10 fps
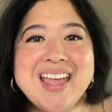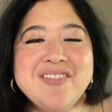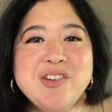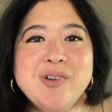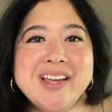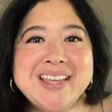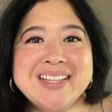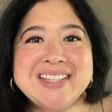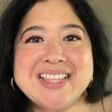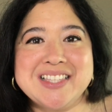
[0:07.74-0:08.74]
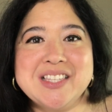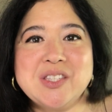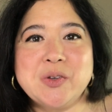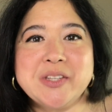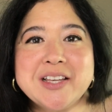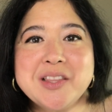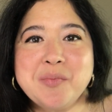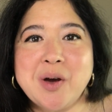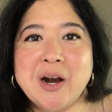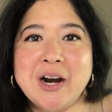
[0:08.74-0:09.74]
everyone, this is Sonia
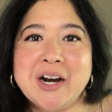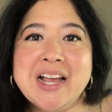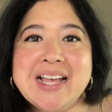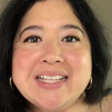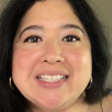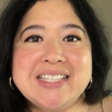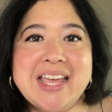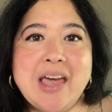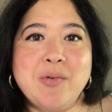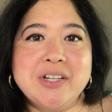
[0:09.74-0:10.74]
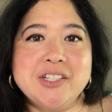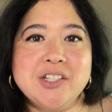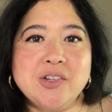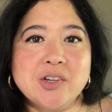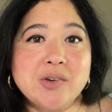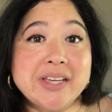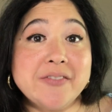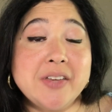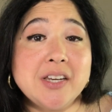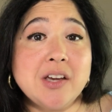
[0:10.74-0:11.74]
Lamar. Today I wanted to do a quick
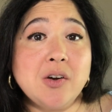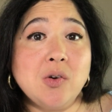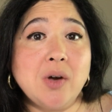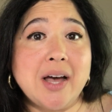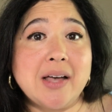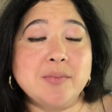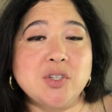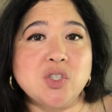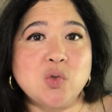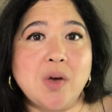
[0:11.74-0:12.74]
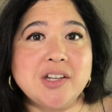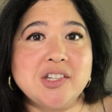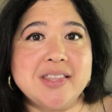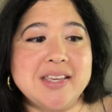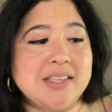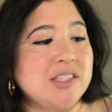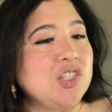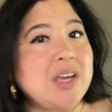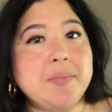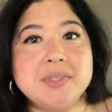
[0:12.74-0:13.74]
video to swatch these
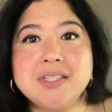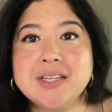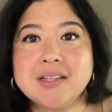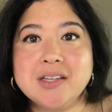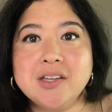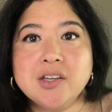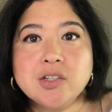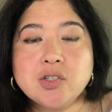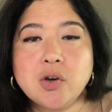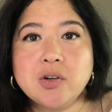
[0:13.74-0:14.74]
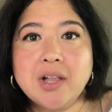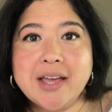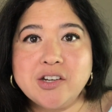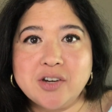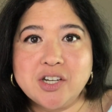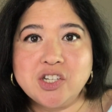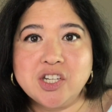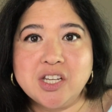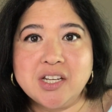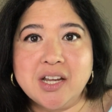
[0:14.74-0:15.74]
Chapstick Total
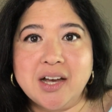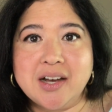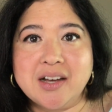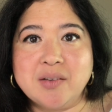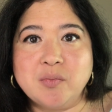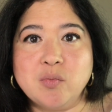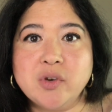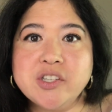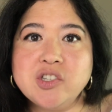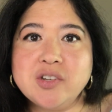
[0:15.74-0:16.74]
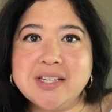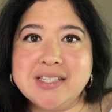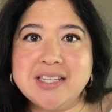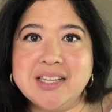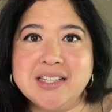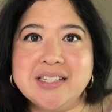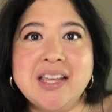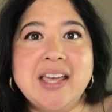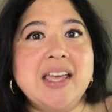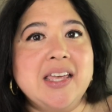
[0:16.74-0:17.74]
Hydration Moisture and Tint
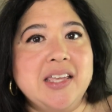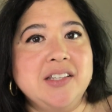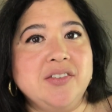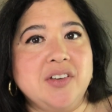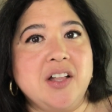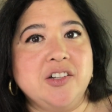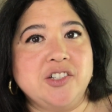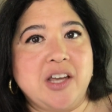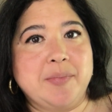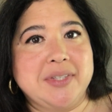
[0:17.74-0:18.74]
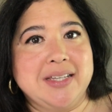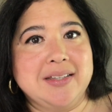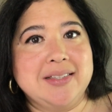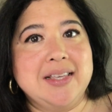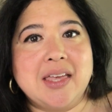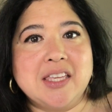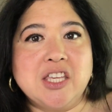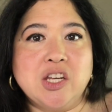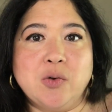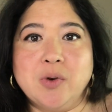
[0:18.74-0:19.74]
Hint of Color chapsticks.
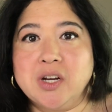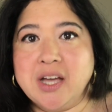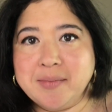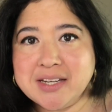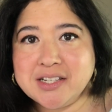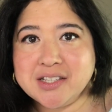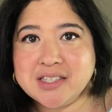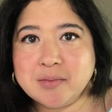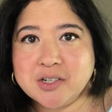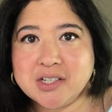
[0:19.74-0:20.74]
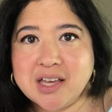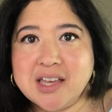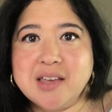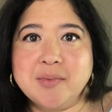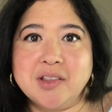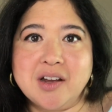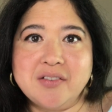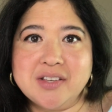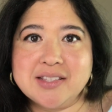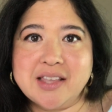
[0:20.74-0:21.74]
You know, we're coming into summertime. A lot of
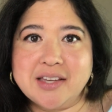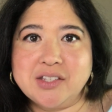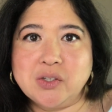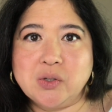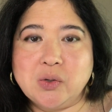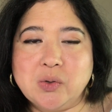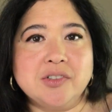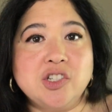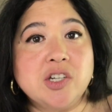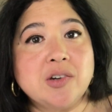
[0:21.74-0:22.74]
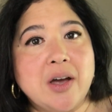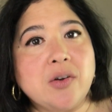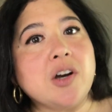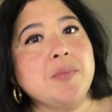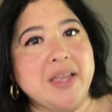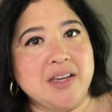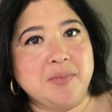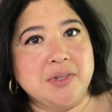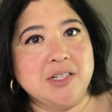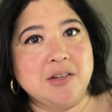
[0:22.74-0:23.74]
us like to sheer out our
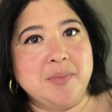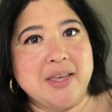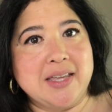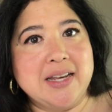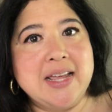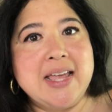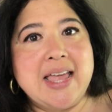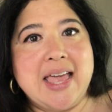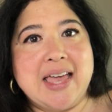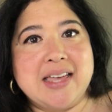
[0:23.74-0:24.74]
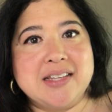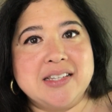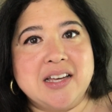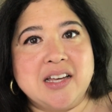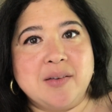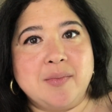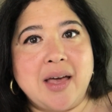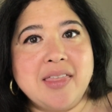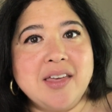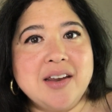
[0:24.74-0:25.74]
makeup a little bit, and
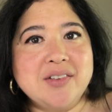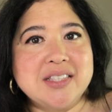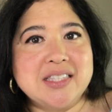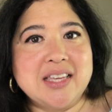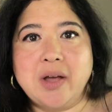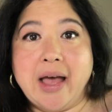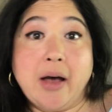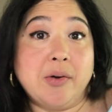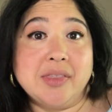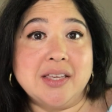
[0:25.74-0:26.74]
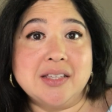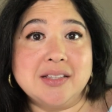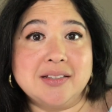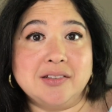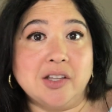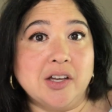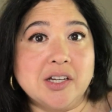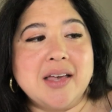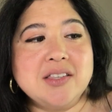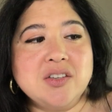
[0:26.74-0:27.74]
I thought I would see how these look.
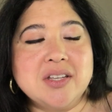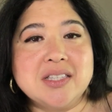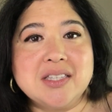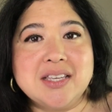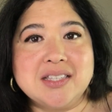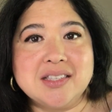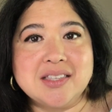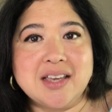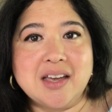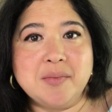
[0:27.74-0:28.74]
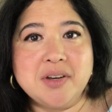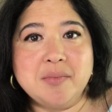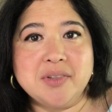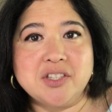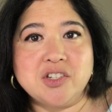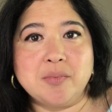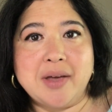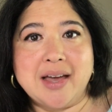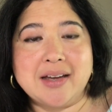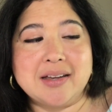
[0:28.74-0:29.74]
As you can see, since they come in a blister
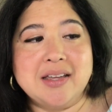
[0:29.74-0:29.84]
pack,